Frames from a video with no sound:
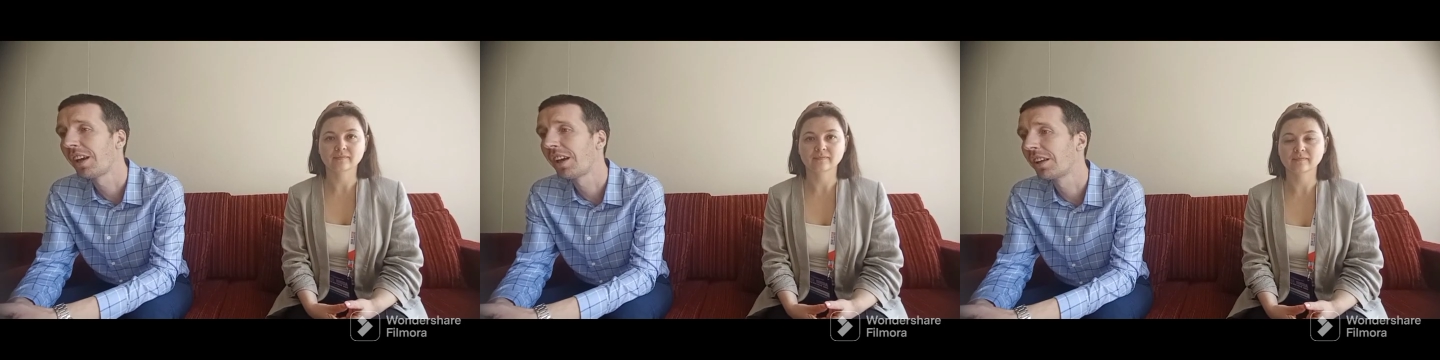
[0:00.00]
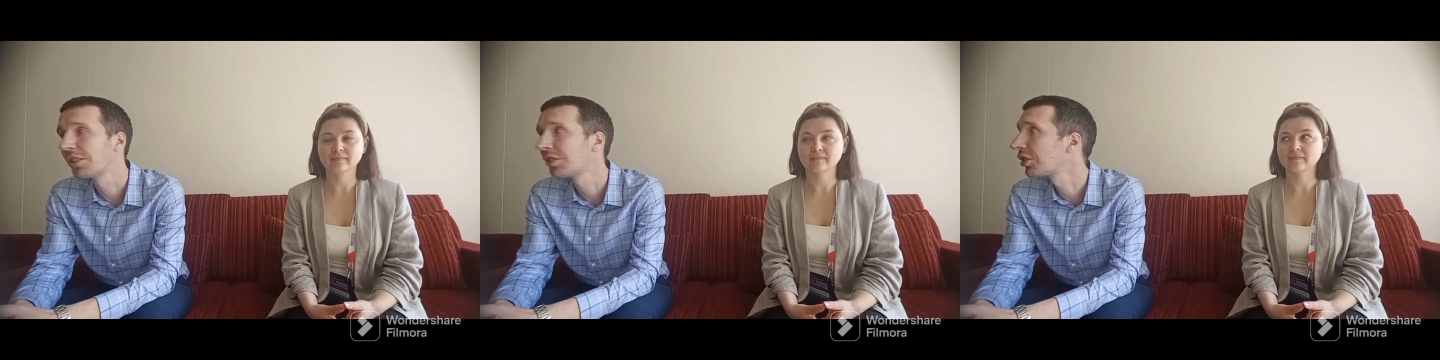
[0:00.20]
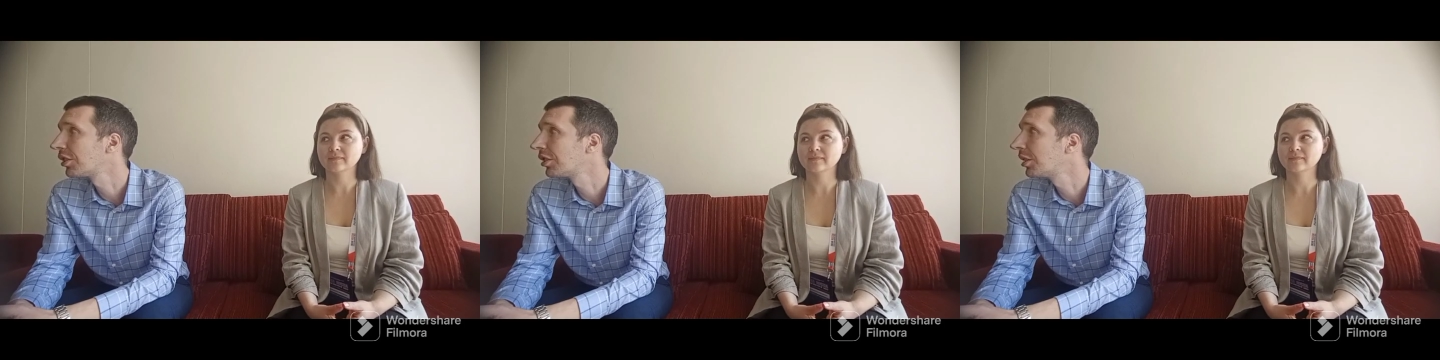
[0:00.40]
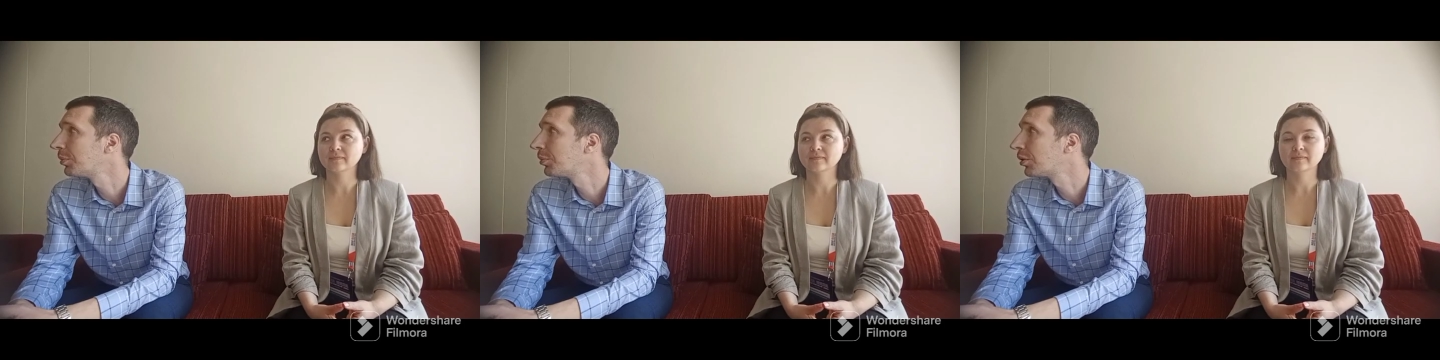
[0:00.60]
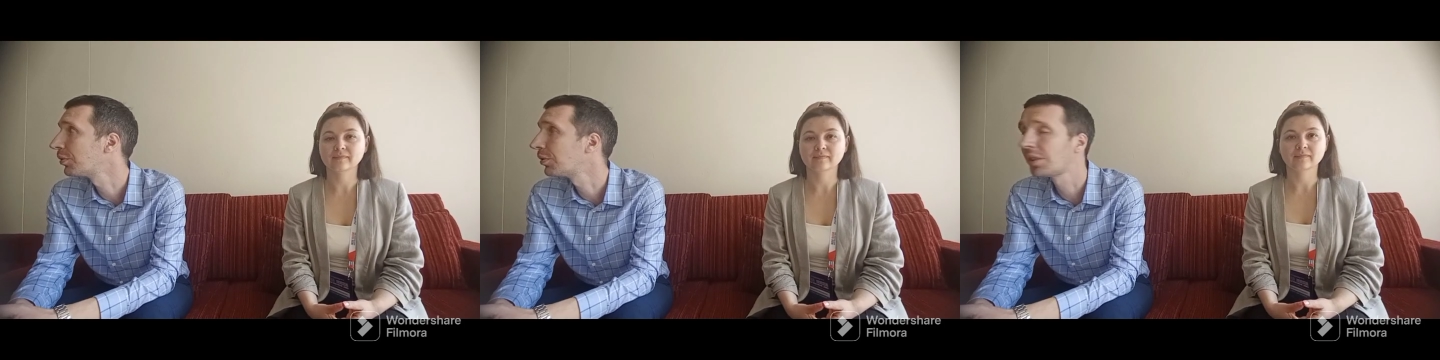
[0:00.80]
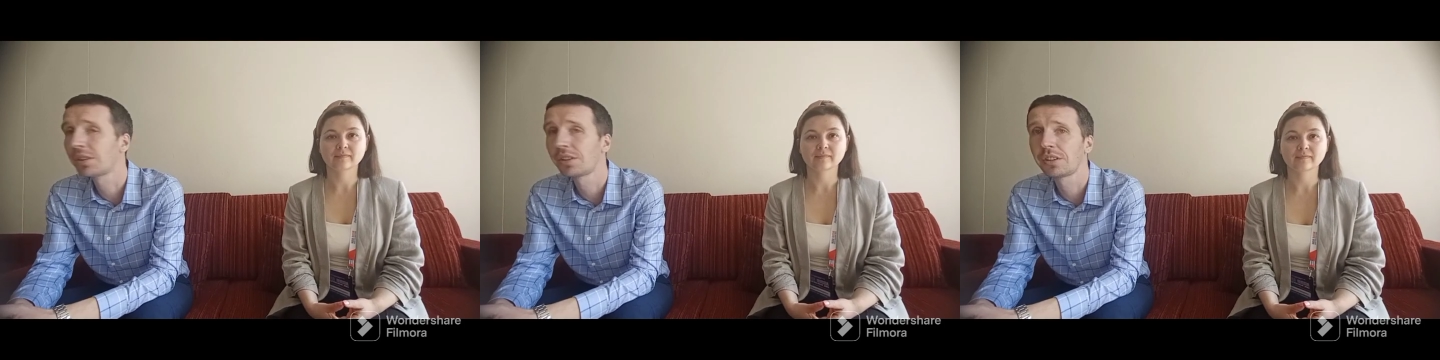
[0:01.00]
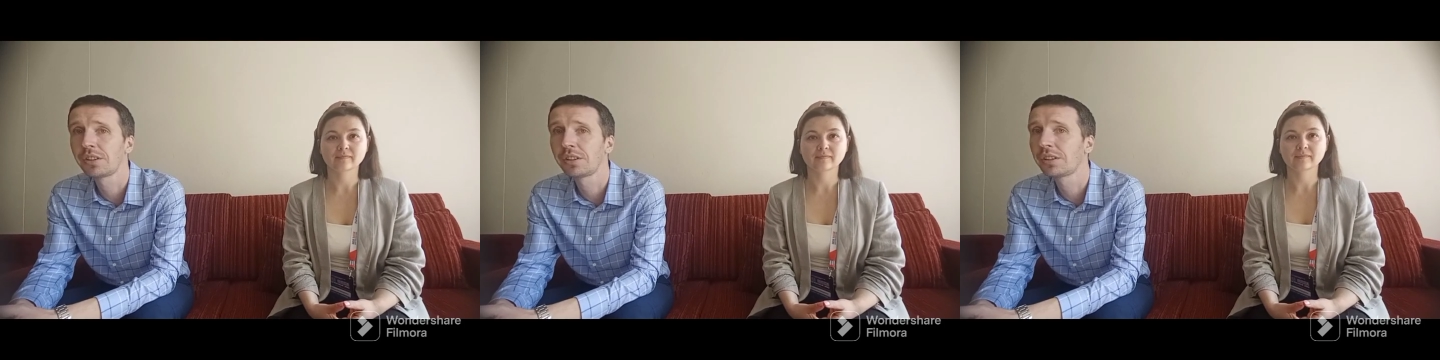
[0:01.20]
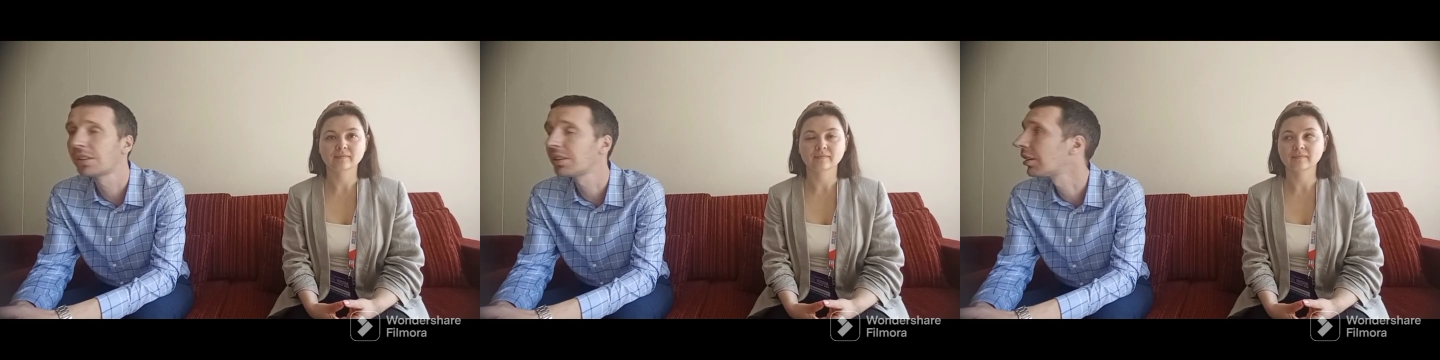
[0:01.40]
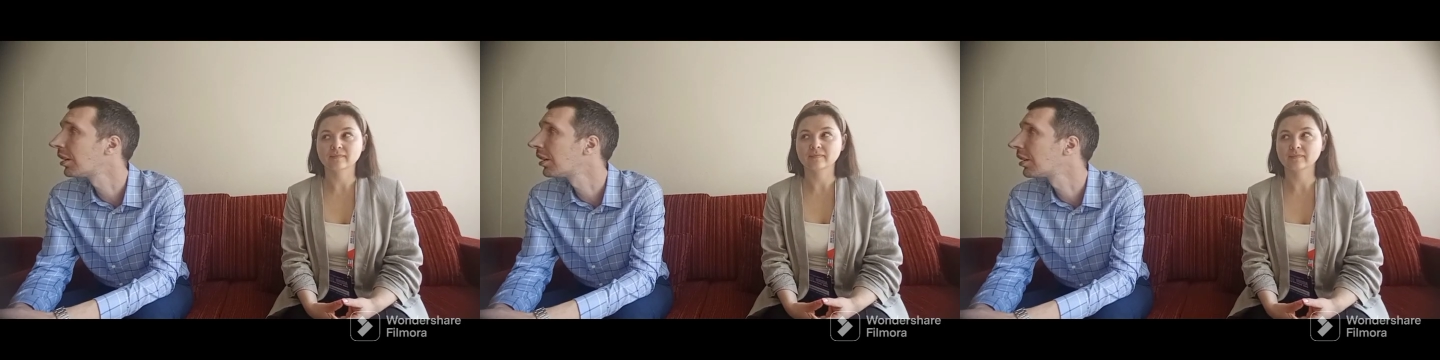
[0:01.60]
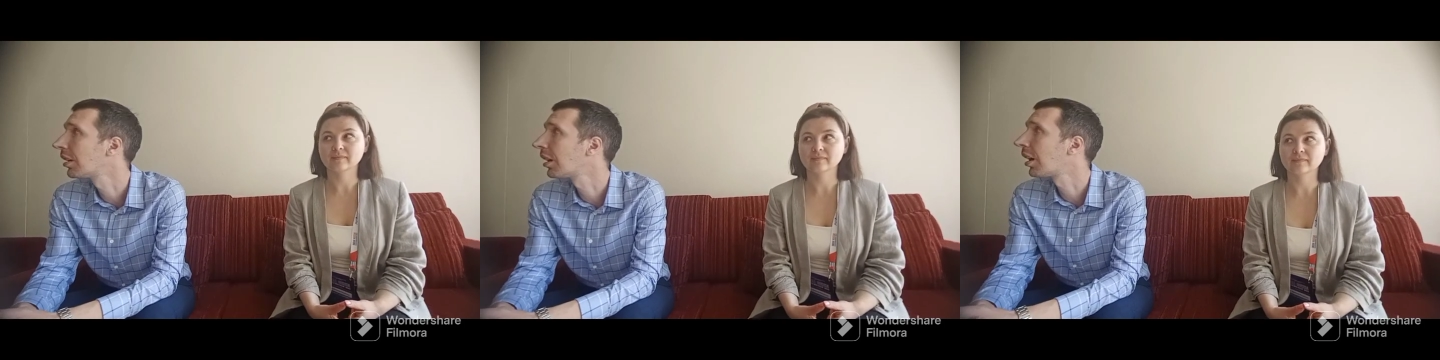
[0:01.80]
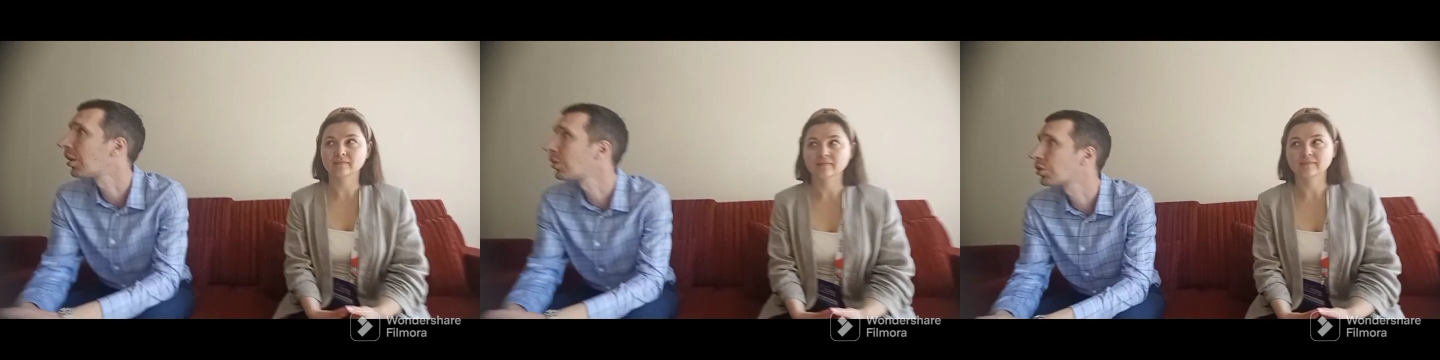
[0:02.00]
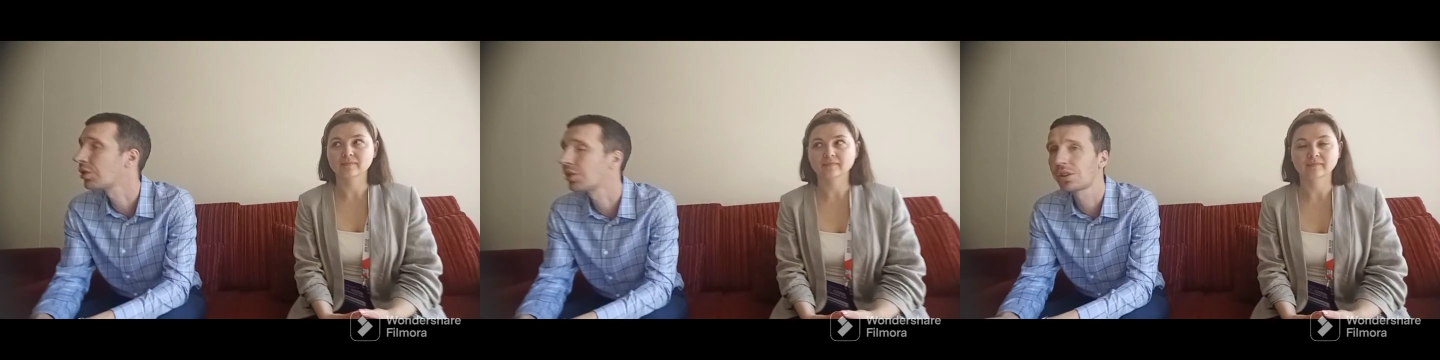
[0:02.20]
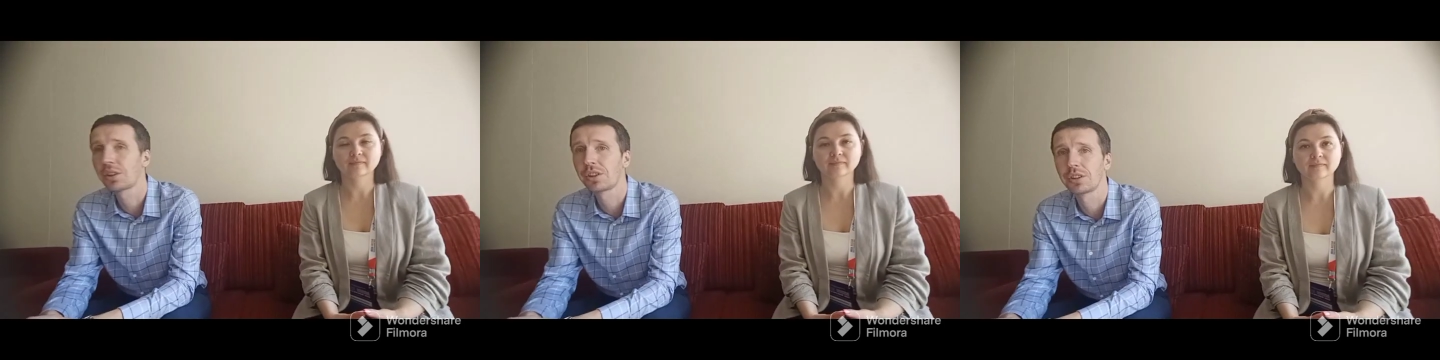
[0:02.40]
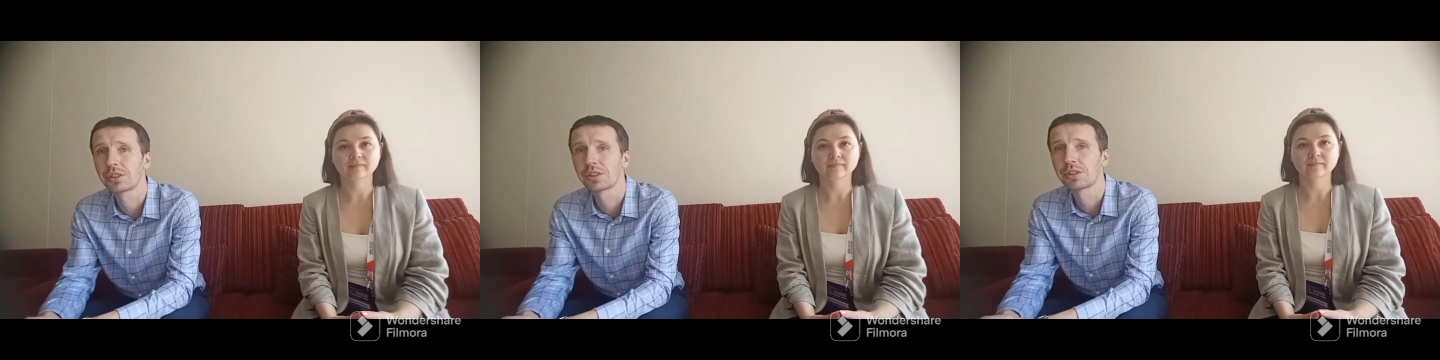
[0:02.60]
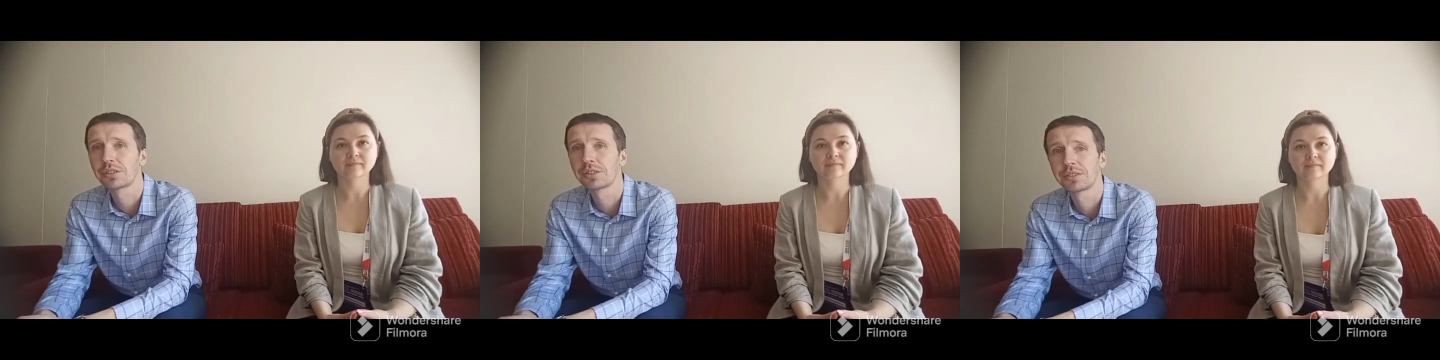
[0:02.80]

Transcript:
Speaker 1: and she dreamed to visit it, and now she's here.